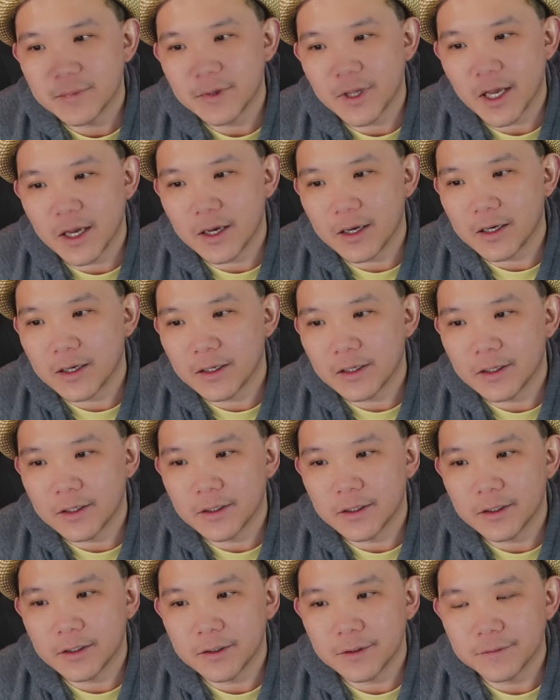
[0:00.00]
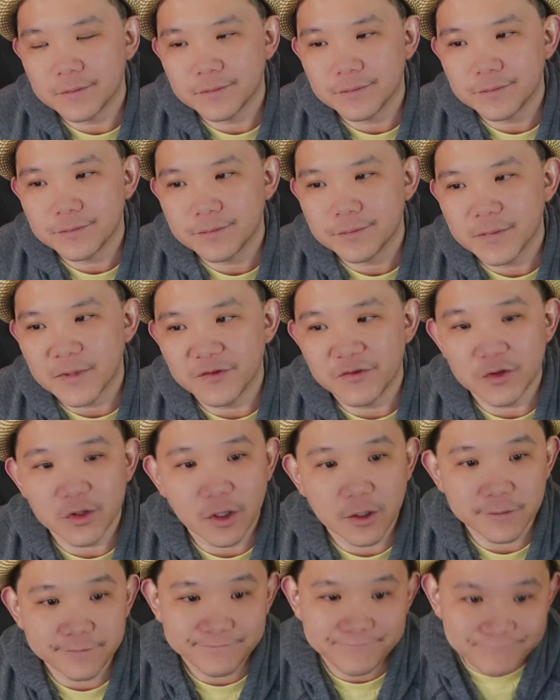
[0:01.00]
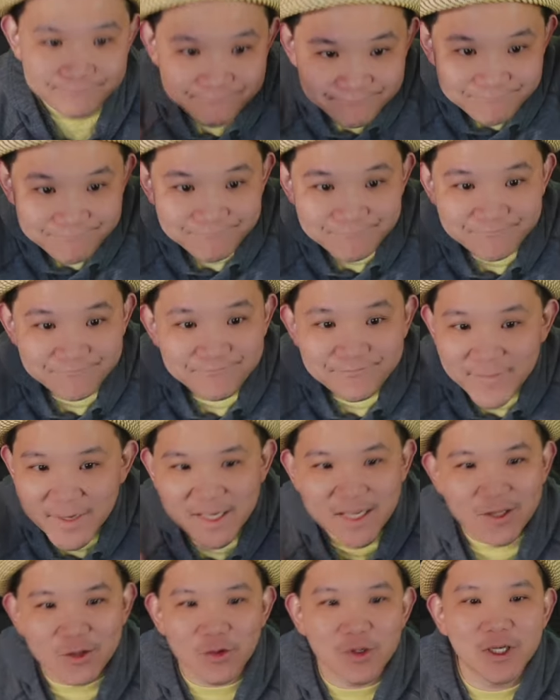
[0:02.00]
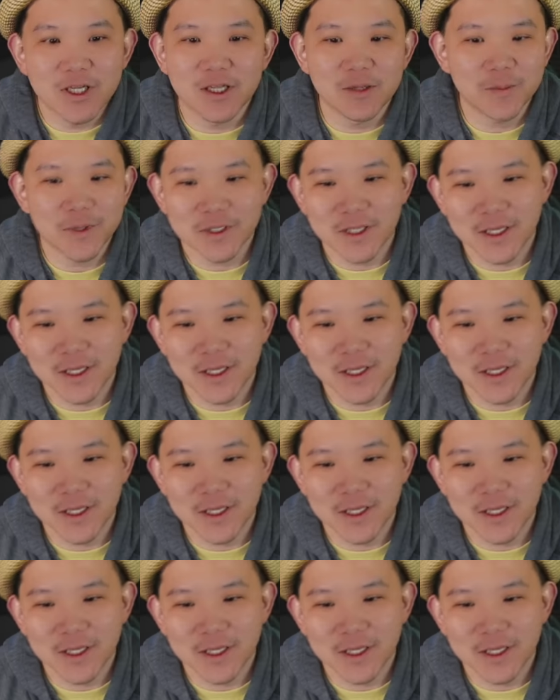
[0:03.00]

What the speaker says: If you don't, can't do anything about